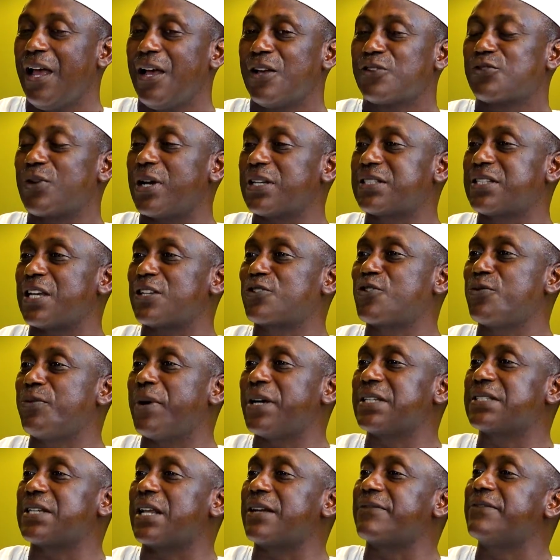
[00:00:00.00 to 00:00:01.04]
So I said to
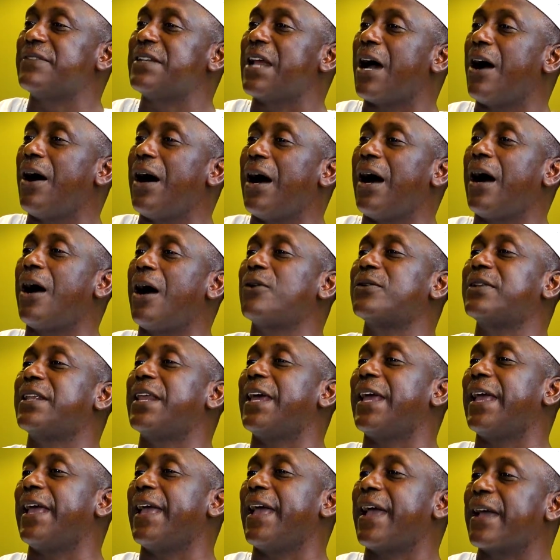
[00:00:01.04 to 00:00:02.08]
myself, now how
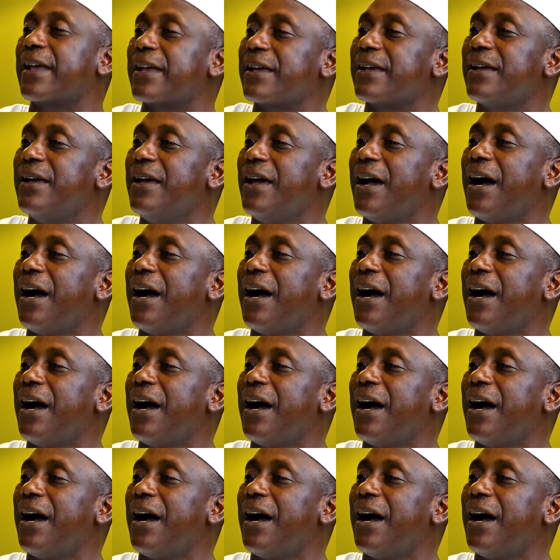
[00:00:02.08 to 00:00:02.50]
the heck